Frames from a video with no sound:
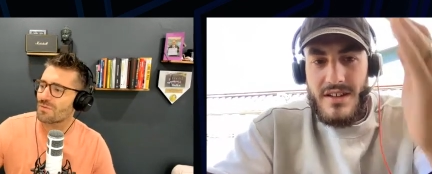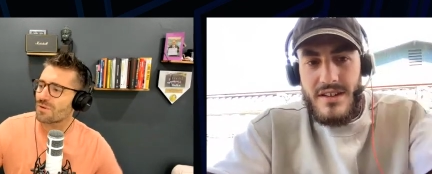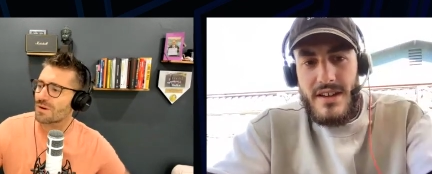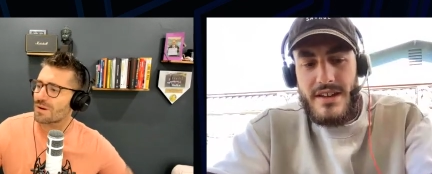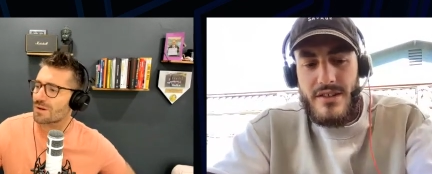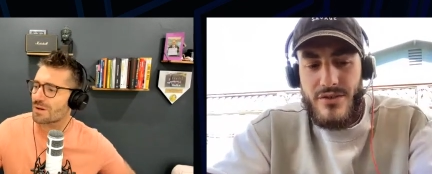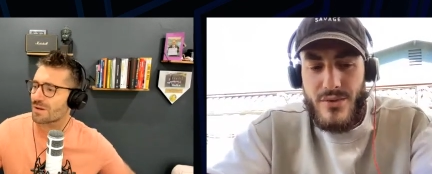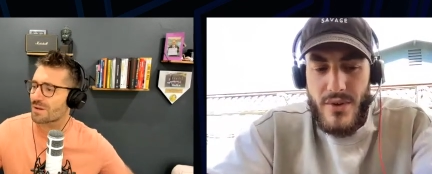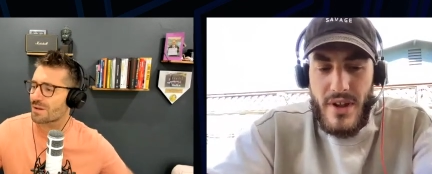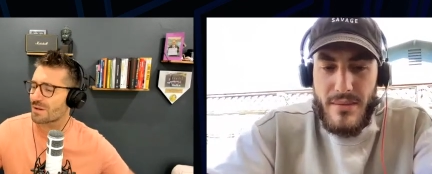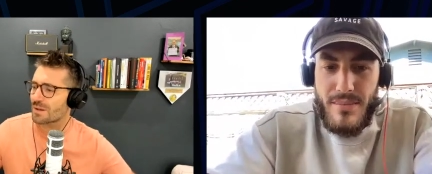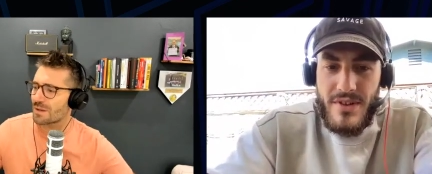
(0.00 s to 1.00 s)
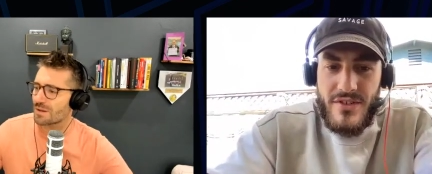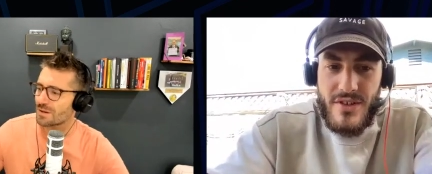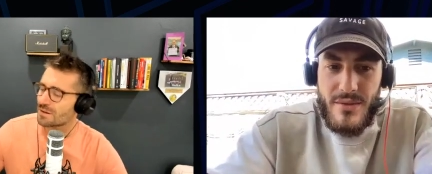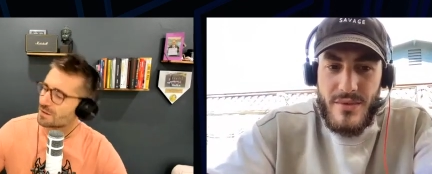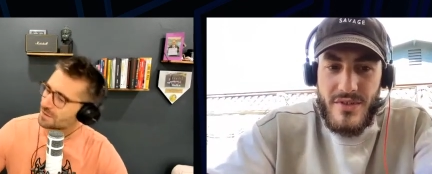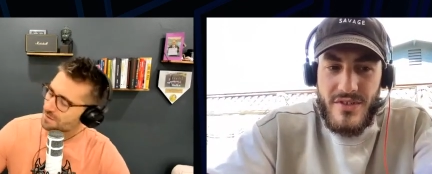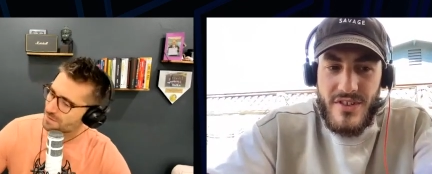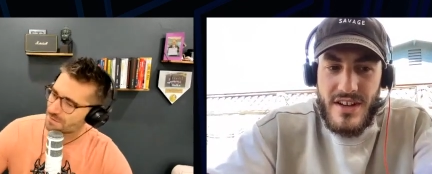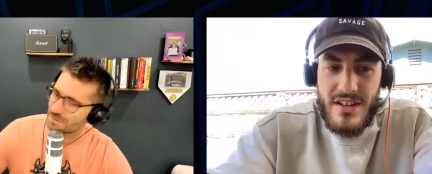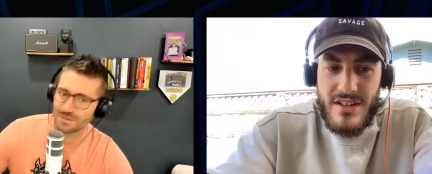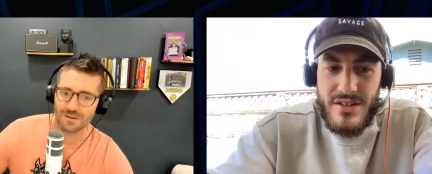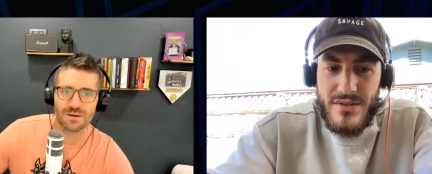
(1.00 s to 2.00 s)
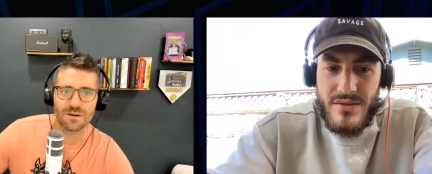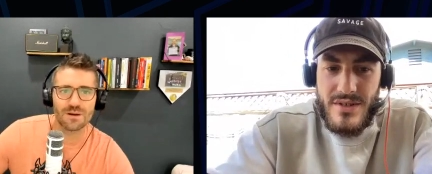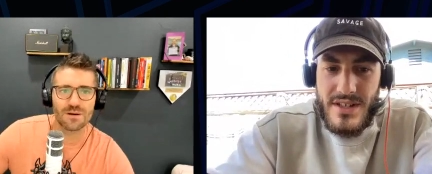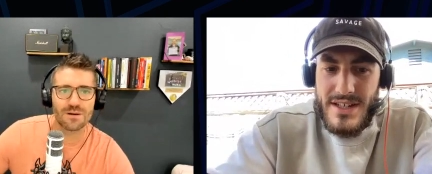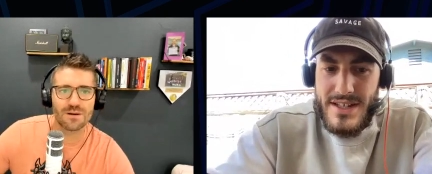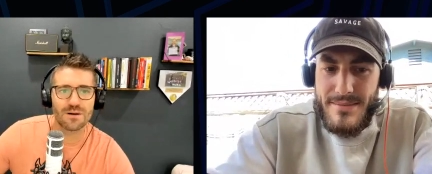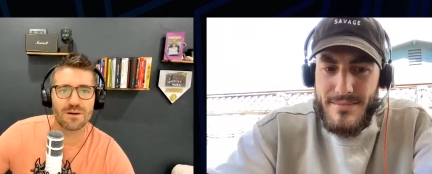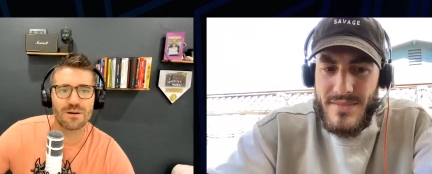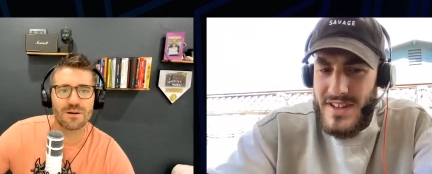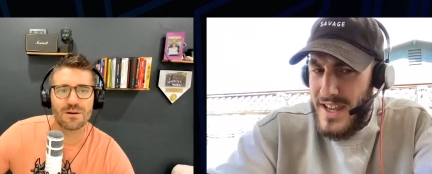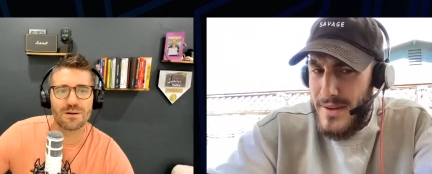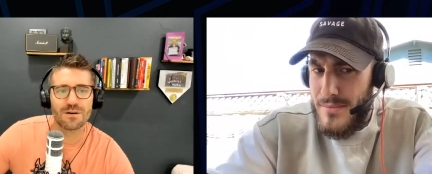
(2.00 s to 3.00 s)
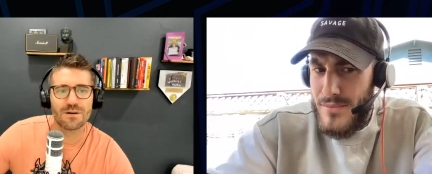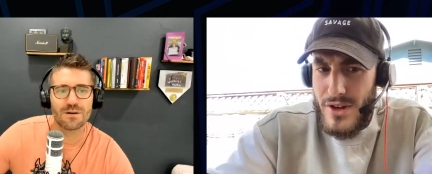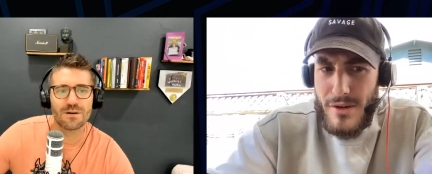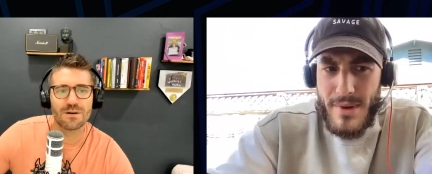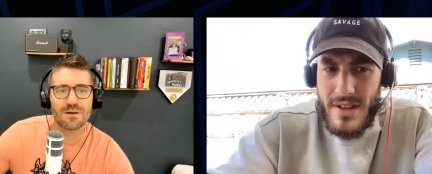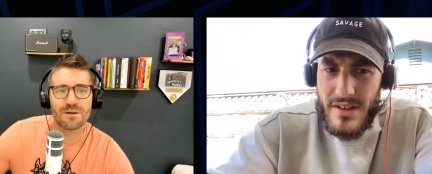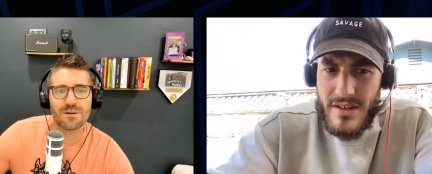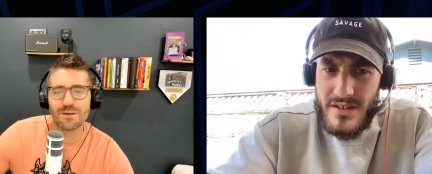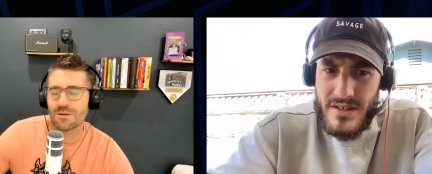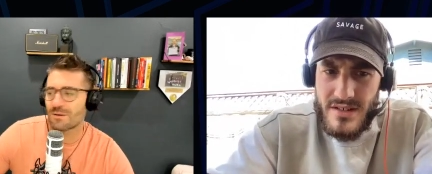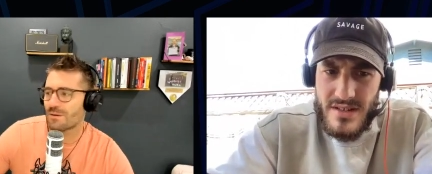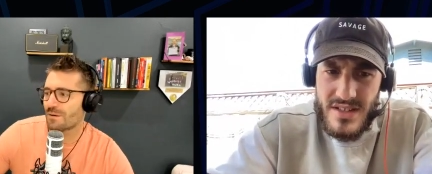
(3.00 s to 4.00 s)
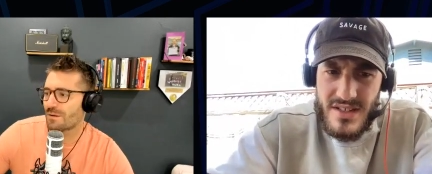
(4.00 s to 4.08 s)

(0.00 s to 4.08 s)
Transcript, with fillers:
Speaker 1: Yeah, it's Ronen Pessar with Stylo. Um, name ring a bell at all?